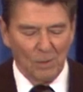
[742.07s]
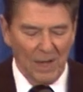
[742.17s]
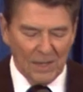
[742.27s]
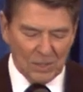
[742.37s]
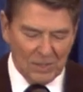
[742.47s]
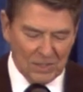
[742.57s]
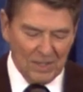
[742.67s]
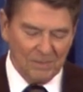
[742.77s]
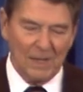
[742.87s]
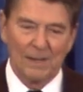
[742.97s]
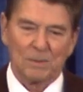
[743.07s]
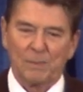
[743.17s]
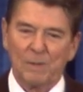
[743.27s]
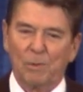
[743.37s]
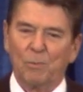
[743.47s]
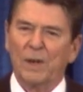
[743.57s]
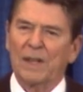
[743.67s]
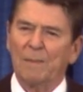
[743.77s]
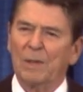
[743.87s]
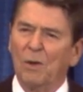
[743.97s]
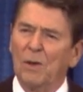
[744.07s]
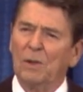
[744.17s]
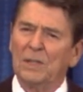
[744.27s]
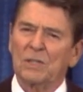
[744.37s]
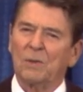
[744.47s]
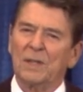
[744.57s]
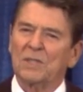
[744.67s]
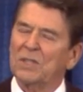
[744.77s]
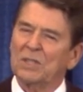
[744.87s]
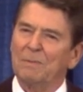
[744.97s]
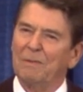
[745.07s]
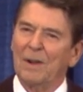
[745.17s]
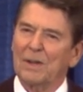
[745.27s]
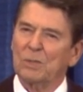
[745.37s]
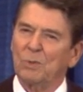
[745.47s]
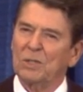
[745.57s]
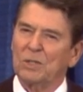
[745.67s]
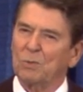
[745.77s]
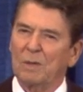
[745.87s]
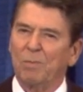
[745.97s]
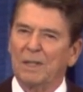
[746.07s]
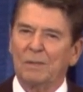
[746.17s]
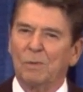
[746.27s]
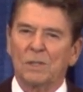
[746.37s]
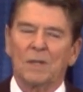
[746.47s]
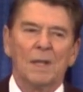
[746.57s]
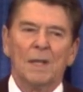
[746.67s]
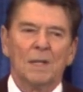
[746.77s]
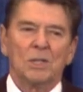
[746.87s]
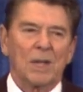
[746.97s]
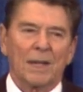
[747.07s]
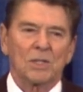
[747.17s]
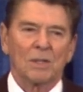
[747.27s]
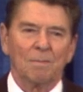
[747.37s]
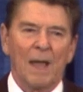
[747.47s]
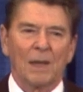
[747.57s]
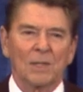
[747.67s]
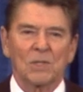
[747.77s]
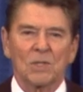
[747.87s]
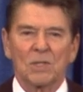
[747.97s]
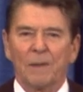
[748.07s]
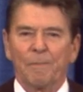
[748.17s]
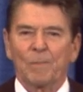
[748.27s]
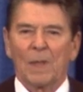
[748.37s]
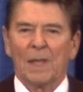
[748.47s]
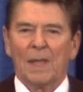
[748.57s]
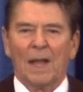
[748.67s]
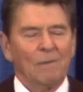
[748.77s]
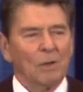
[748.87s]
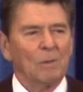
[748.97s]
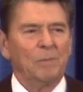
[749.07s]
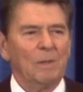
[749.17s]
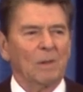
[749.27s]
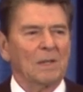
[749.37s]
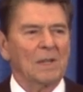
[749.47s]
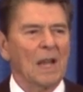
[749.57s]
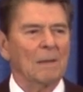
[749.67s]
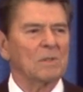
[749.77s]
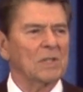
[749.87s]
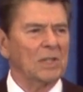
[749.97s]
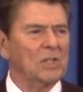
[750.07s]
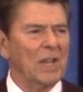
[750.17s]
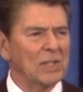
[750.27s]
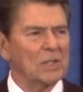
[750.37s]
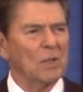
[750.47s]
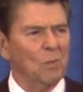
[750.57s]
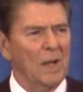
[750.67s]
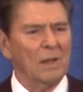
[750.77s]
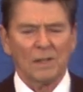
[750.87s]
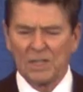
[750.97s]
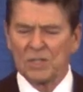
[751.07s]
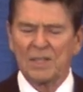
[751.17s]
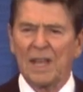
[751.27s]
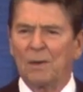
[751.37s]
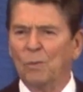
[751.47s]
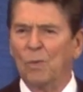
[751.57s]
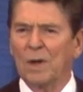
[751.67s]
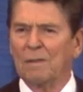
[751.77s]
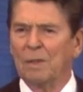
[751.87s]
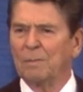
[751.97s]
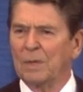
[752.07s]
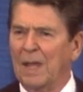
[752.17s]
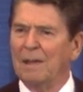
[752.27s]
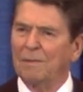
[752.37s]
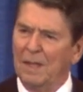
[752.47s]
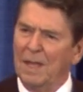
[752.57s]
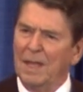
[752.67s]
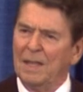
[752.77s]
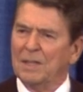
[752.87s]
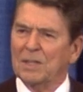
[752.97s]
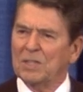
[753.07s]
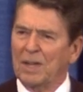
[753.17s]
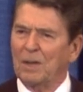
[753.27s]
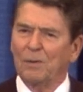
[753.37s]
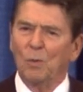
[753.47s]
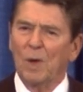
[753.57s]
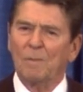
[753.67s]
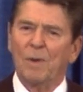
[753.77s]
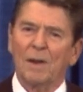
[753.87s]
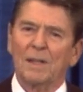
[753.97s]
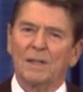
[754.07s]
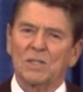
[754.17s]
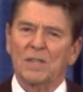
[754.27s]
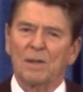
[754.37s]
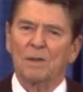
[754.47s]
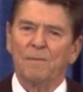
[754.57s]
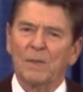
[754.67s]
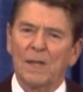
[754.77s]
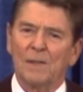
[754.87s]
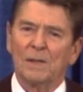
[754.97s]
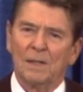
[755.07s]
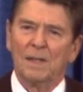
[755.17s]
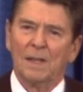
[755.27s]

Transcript: you an answer to sometimes people bring up in all this great system of ours, which is replete with checks and balances? I've heard people at times suggest that, well, isn't that one of them to have a senator for one party and a senator from the other?